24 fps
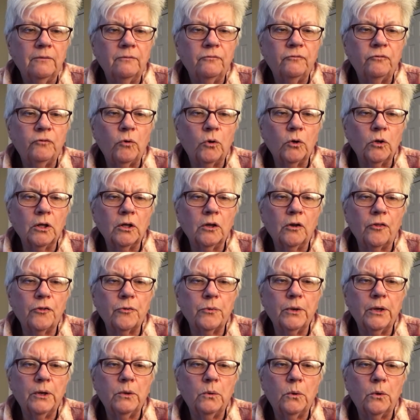4 little
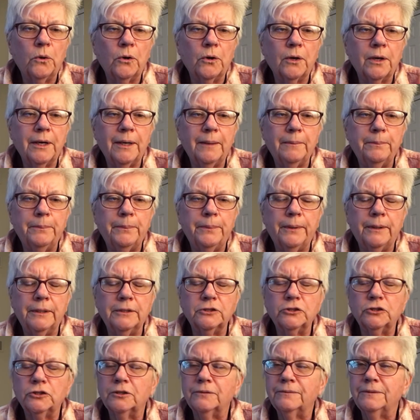3/4 cup
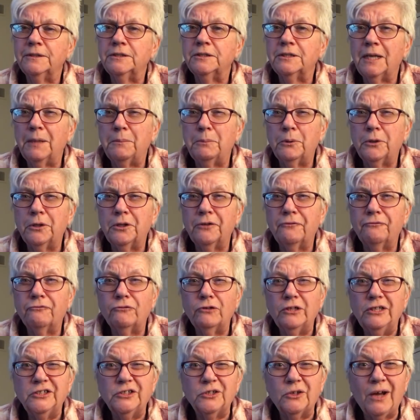servings that I put in the
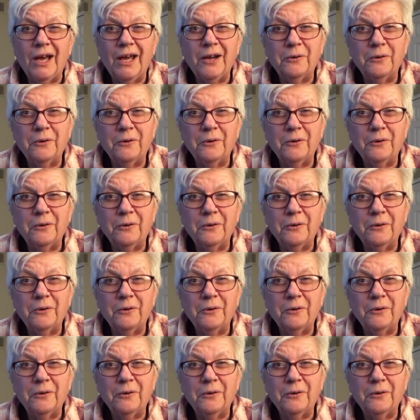freezer.